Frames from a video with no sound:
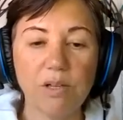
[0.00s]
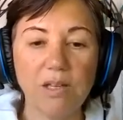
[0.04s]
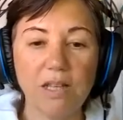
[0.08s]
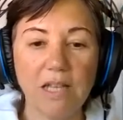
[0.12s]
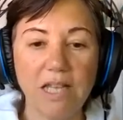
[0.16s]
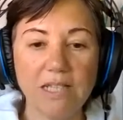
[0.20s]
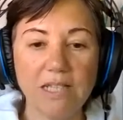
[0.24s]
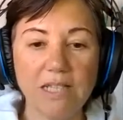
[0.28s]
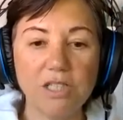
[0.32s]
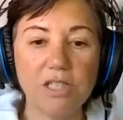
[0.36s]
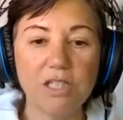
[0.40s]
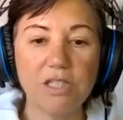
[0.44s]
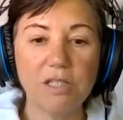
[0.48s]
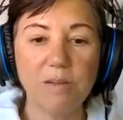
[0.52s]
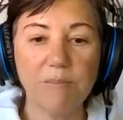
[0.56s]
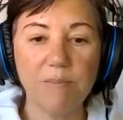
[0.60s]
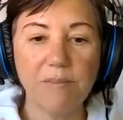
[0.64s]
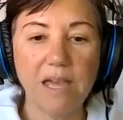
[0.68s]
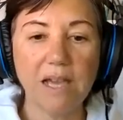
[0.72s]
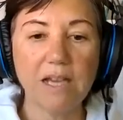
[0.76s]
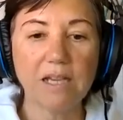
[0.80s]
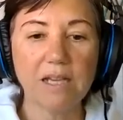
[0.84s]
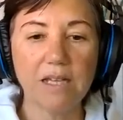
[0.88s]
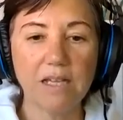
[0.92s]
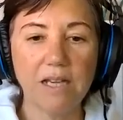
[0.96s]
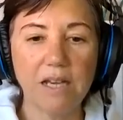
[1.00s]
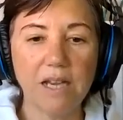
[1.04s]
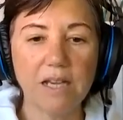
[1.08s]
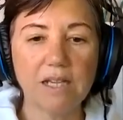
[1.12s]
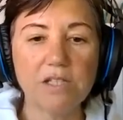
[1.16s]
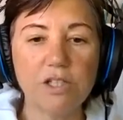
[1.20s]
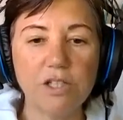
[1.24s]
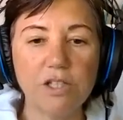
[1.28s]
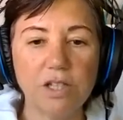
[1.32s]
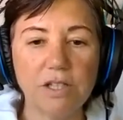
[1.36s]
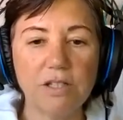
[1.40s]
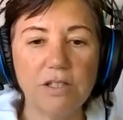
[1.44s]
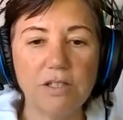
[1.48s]
And
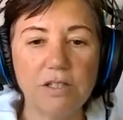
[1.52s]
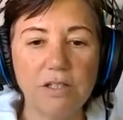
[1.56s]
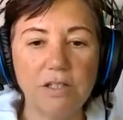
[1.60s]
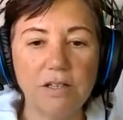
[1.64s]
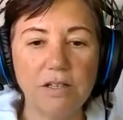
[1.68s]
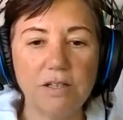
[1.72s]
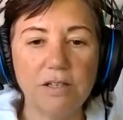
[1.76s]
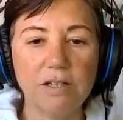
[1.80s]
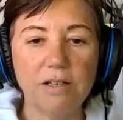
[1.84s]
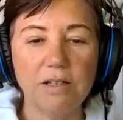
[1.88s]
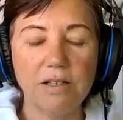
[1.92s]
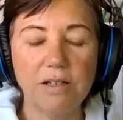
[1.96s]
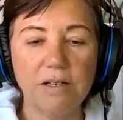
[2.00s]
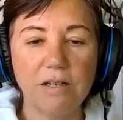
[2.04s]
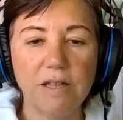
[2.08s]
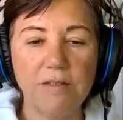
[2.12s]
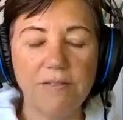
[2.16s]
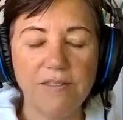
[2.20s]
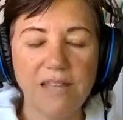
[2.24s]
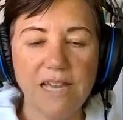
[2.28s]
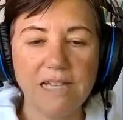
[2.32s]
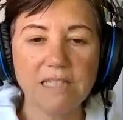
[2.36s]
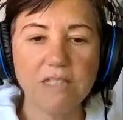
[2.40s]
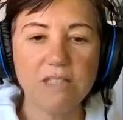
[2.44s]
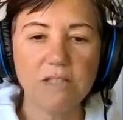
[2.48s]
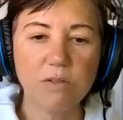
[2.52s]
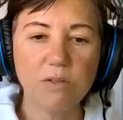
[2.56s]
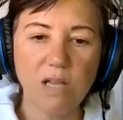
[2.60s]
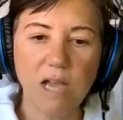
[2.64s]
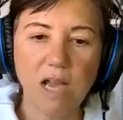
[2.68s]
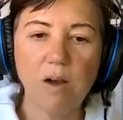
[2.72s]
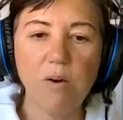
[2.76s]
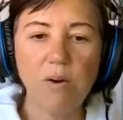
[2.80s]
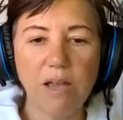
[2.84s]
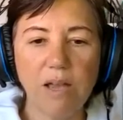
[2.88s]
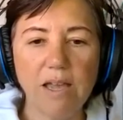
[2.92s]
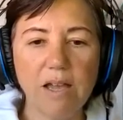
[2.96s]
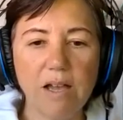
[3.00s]
developing that
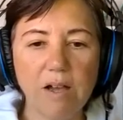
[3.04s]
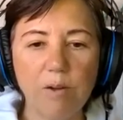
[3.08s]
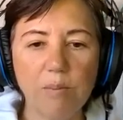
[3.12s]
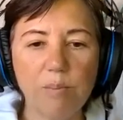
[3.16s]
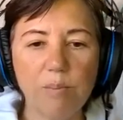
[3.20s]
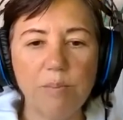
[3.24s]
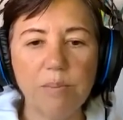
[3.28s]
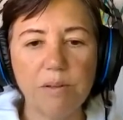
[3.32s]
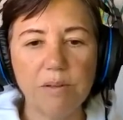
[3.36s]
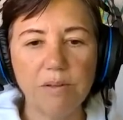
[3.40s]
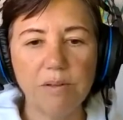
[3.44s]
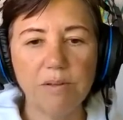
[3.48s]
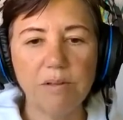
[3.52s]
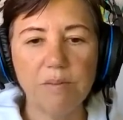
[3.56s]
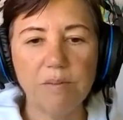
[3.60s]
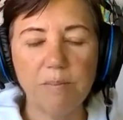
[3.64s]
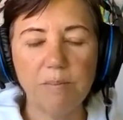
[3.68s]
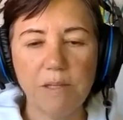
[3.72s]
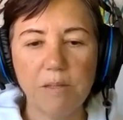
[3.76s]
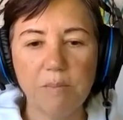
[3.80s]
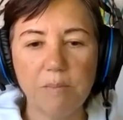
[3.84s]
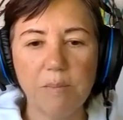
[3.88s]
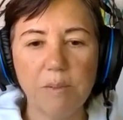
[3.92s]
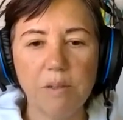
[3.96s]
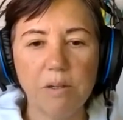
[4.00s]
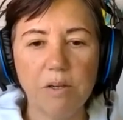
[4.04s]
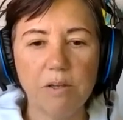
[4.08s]
relationship, that connection.